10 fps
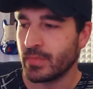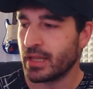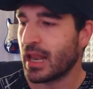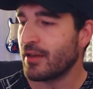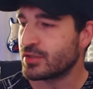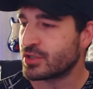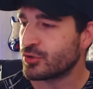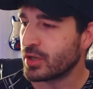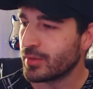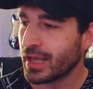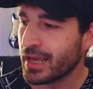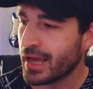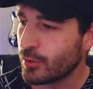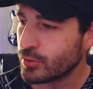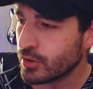the live stream
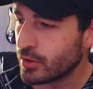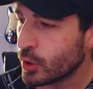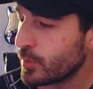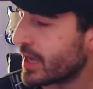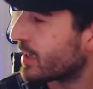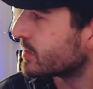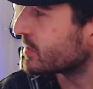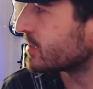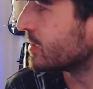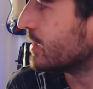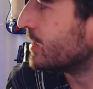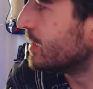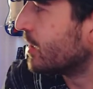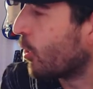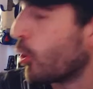layout on OBS.
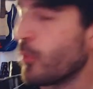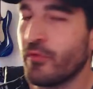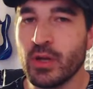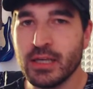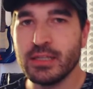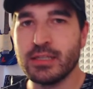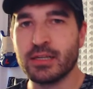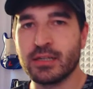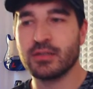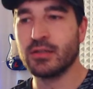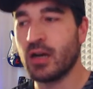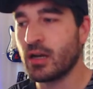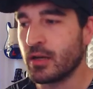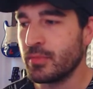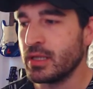Hopefully, there are not
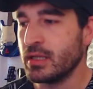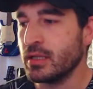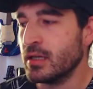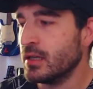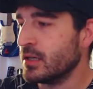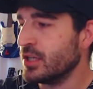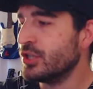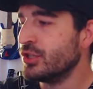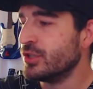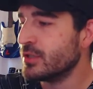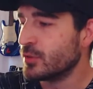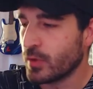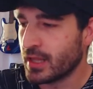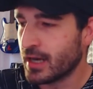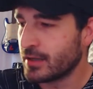gonna be issues
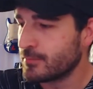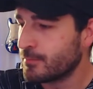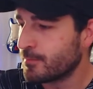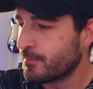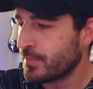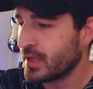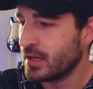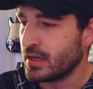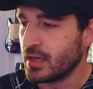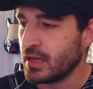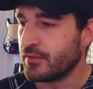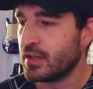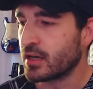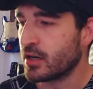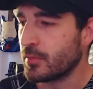with that. If
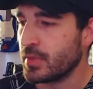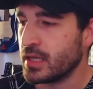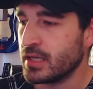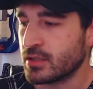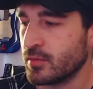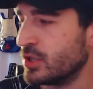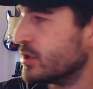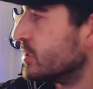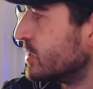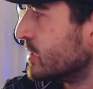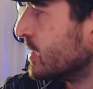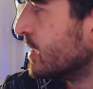there are gonna be some issues,